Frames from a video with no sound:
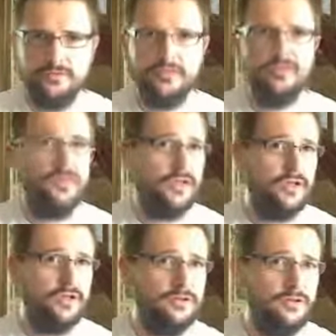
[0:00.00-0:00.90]
the
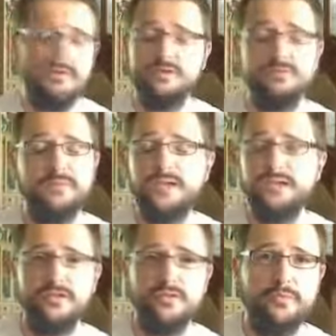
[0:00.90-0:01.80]
third, whether it's major
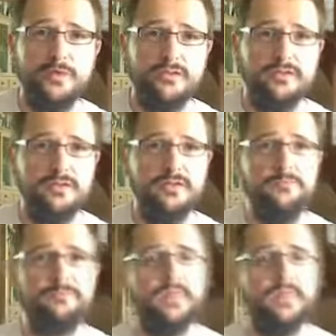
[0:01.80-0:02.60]
third or minor third,